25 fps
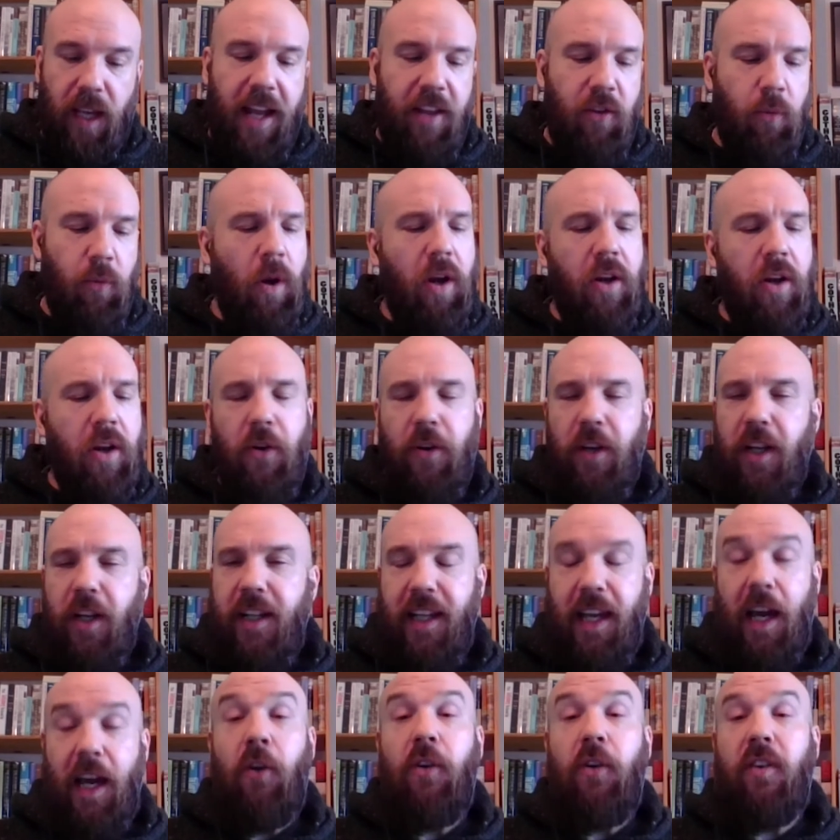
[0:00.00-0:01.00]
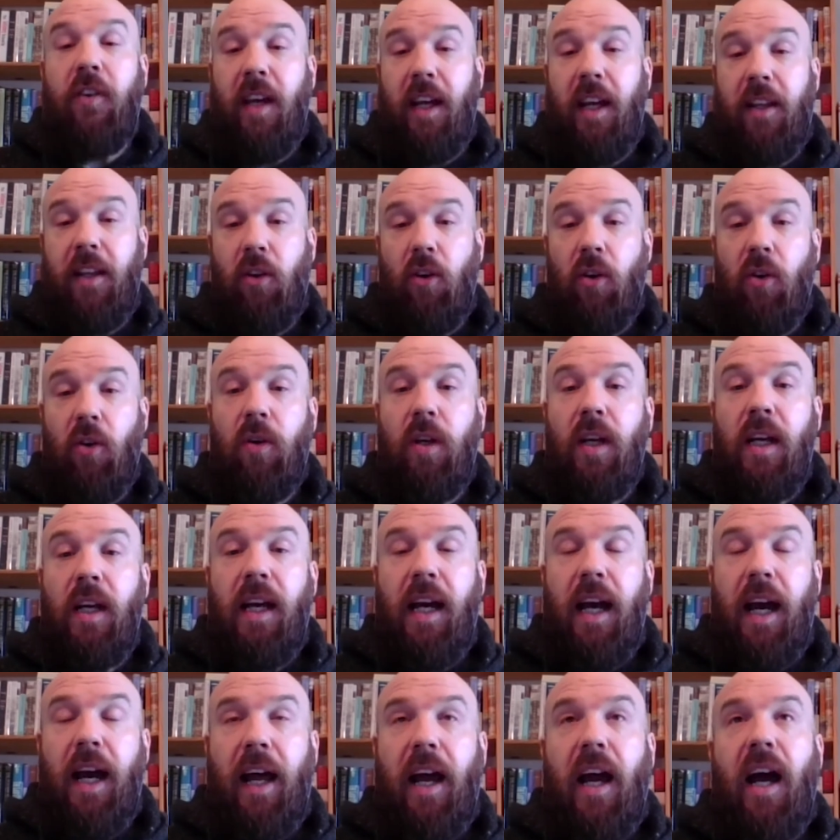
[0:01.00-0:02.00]
It's worth noting at the outset, though,
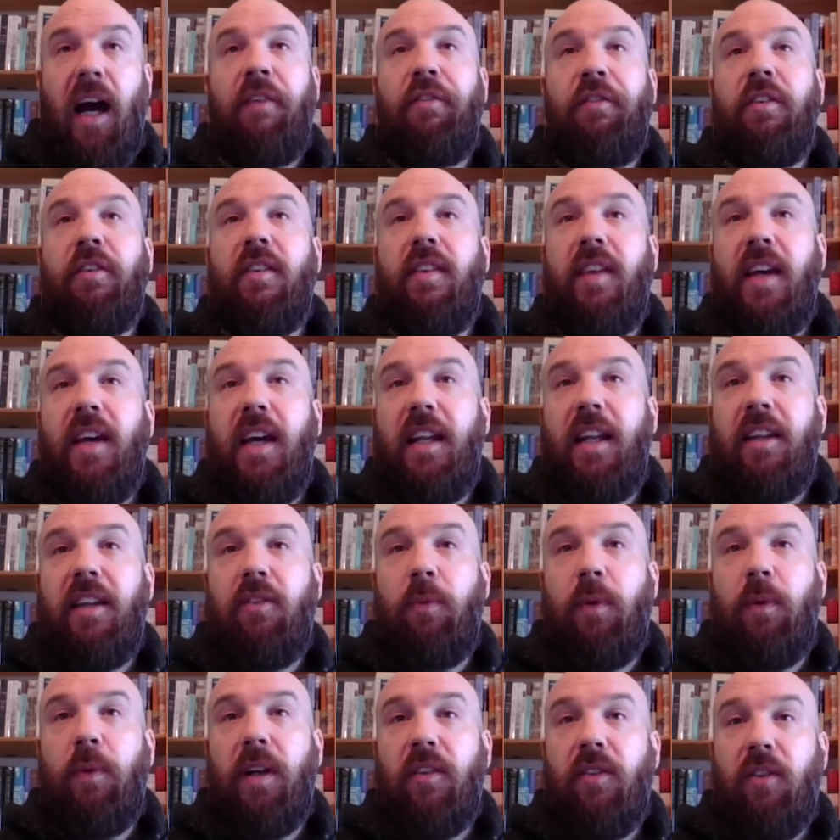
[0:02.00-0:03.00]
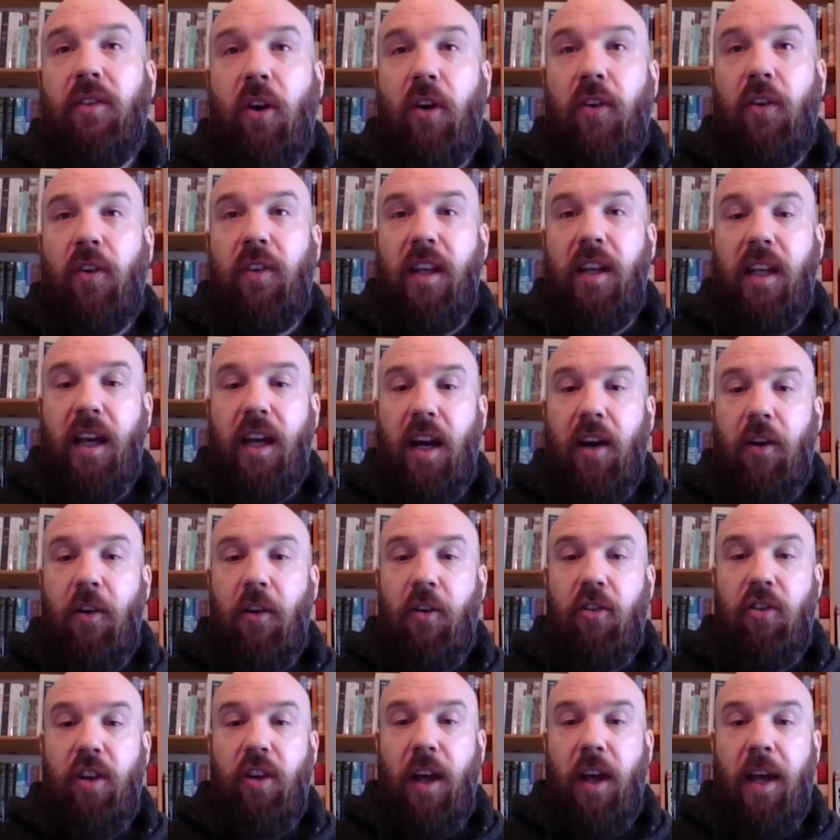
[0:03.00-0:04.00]
and I often say this when discussing the
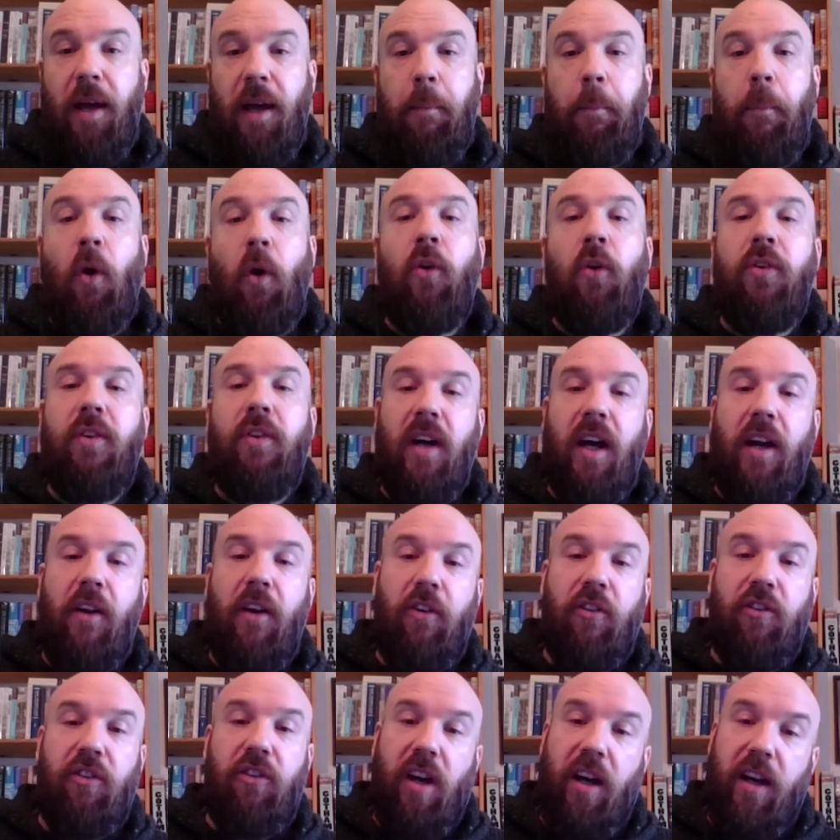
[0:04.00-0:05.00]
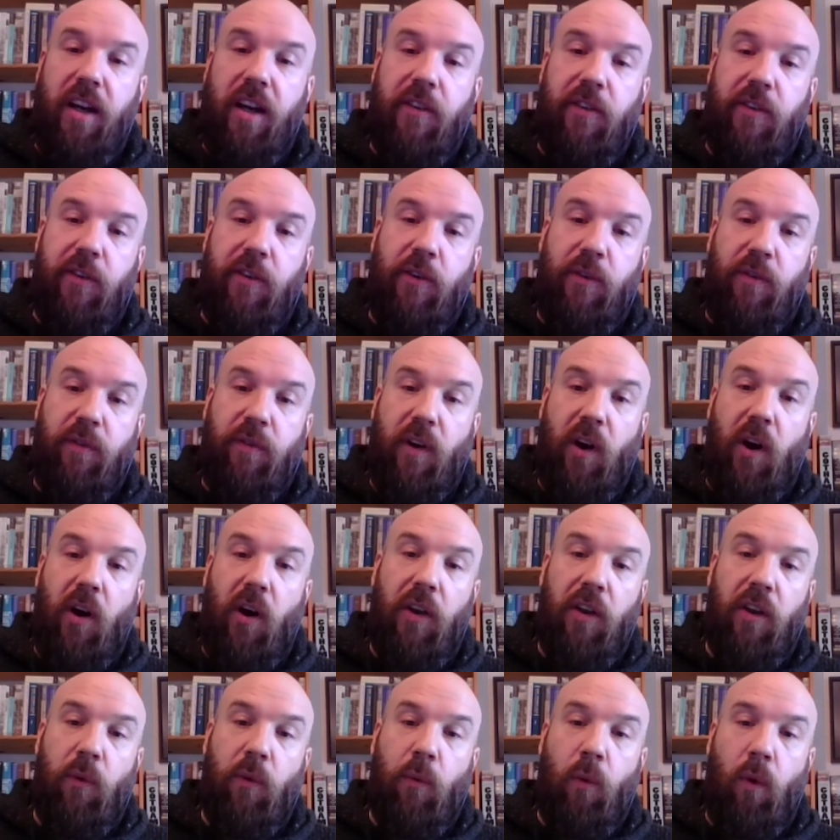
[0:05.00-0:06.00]
Irish, most Irish guys who
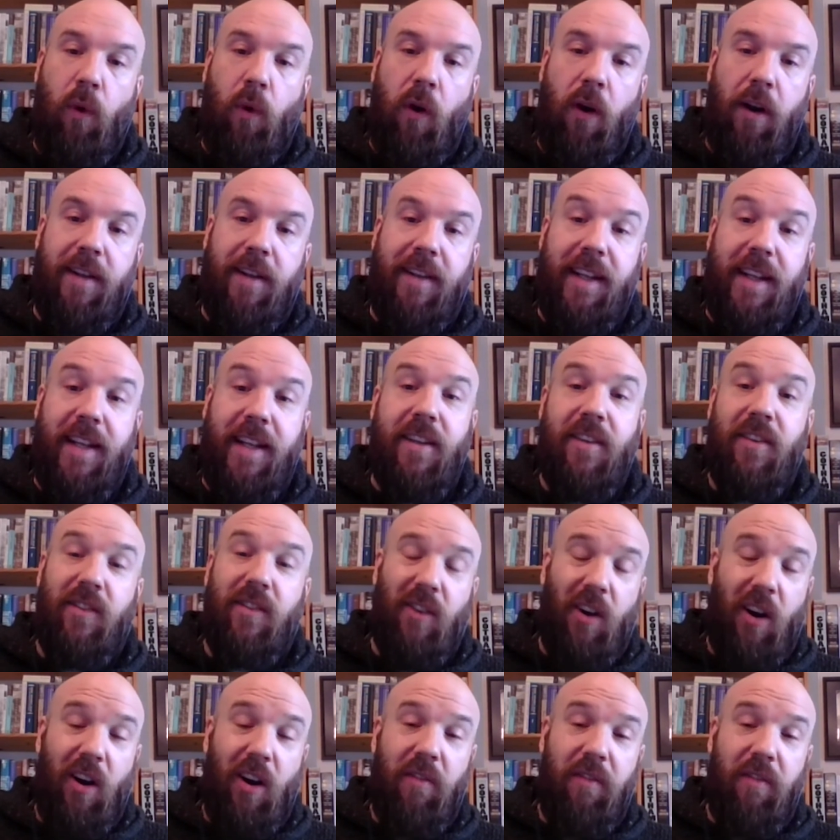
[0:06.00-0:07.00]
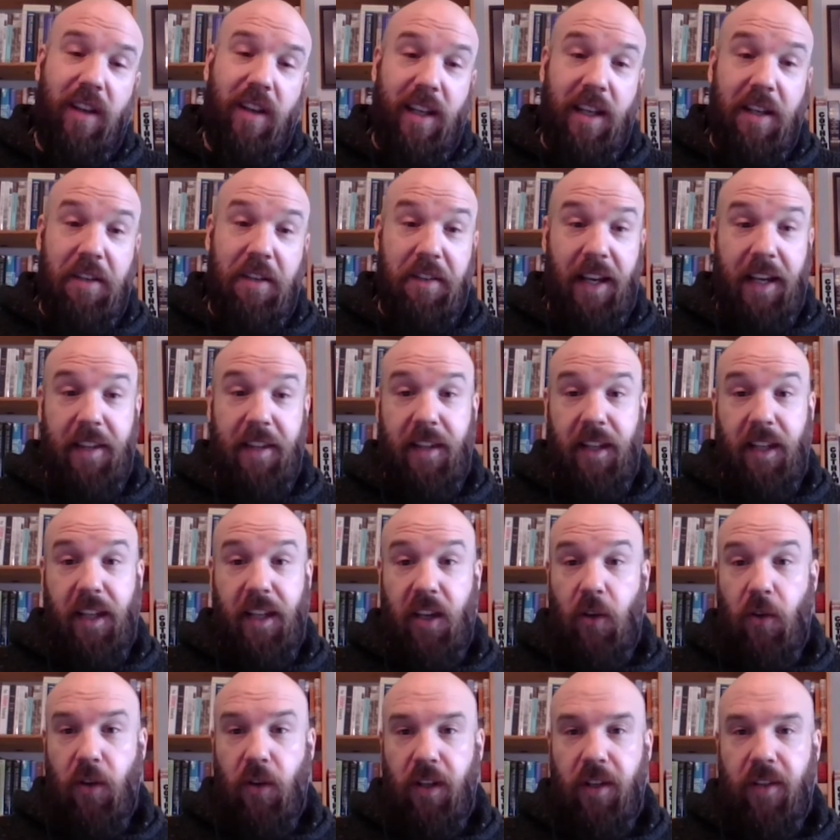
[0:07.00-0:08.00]
fought in the war didn't serve in these ethnic
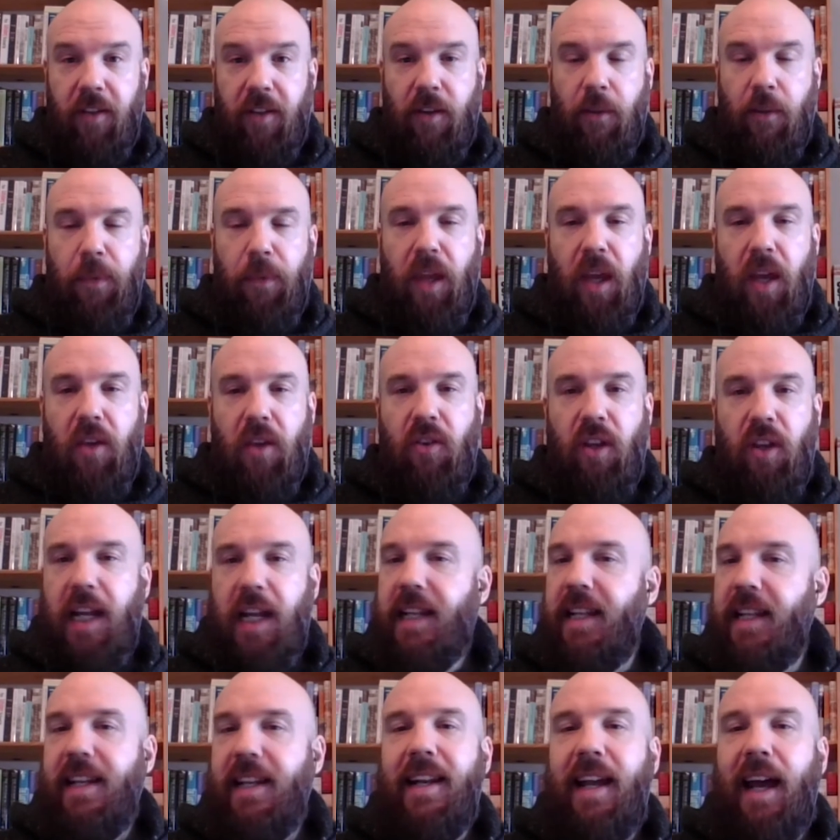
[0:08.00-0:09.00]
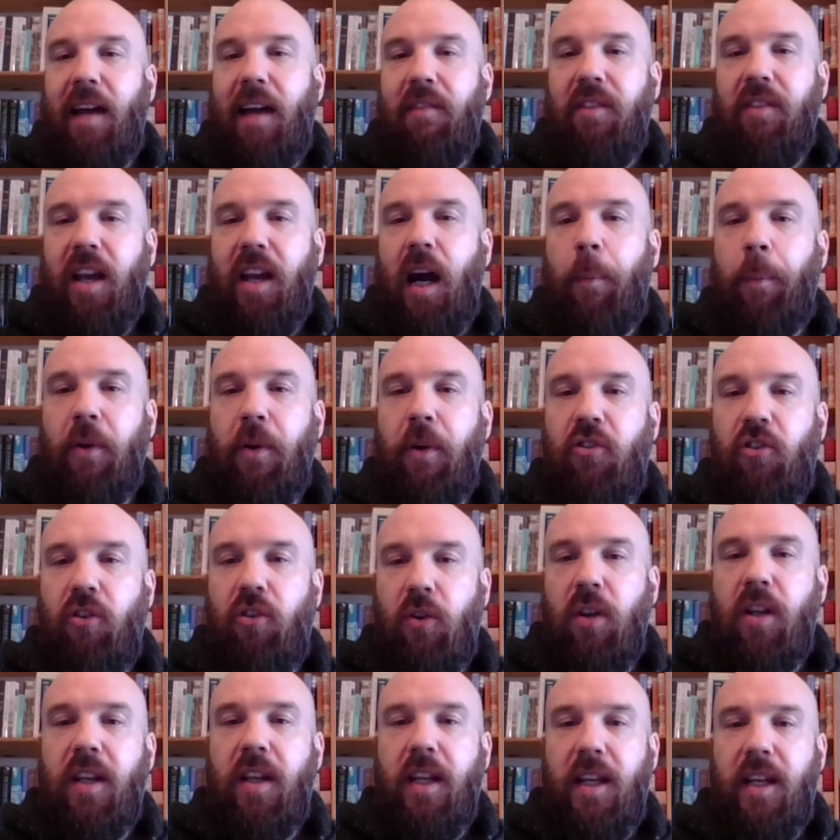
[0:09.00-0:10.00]
units, so they didn't have the
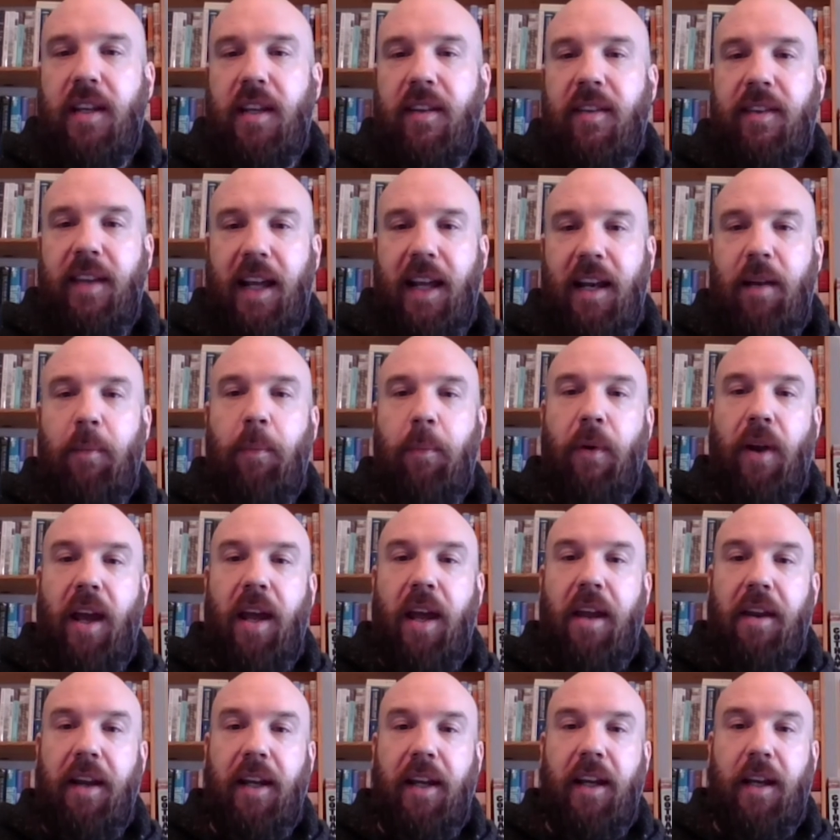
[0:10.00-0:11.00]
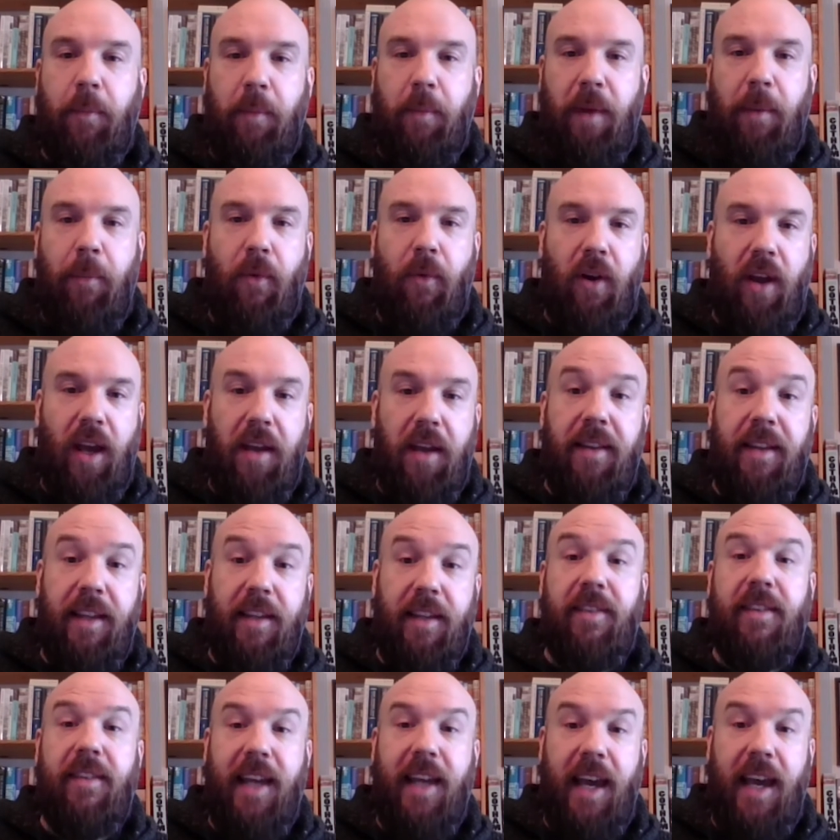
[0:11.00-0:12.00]
opportunity to celebrate and commemorate
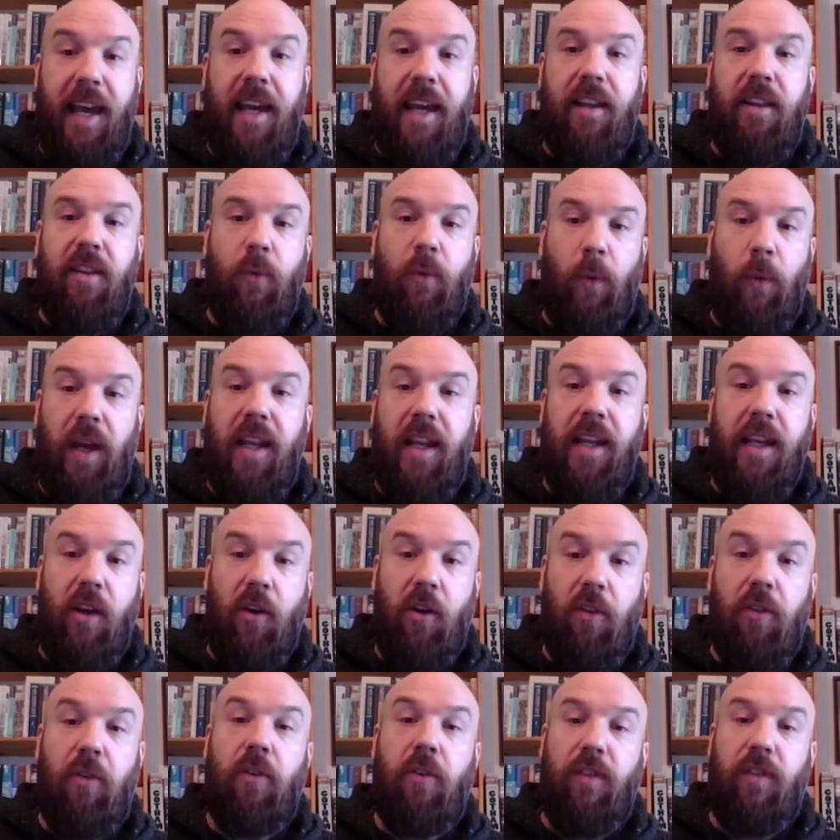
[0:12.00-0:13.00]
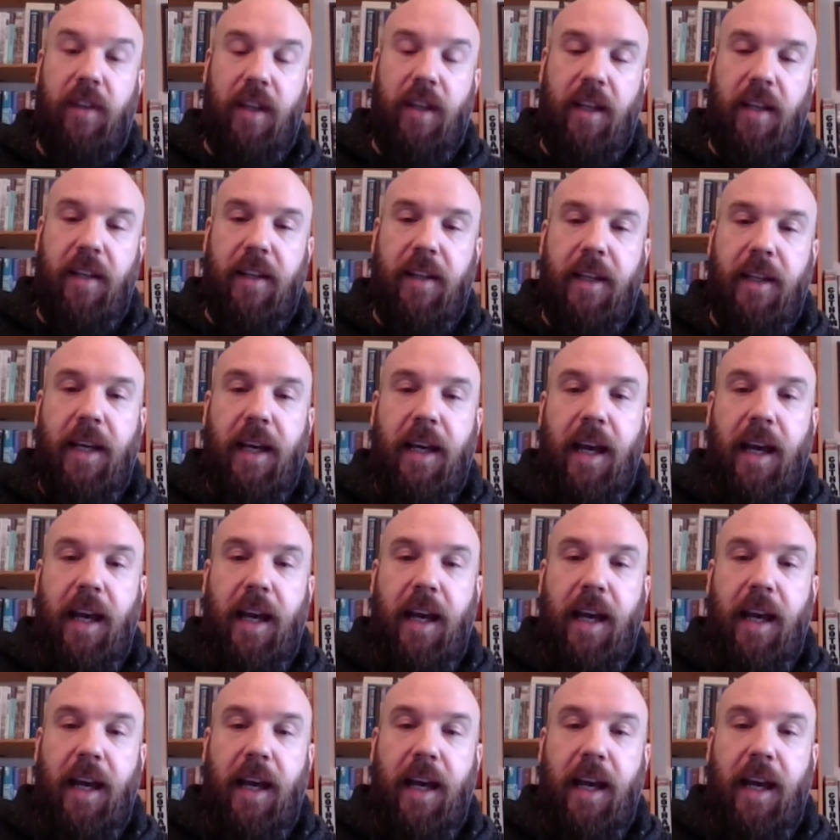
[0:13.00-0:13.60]
this day the way the others did.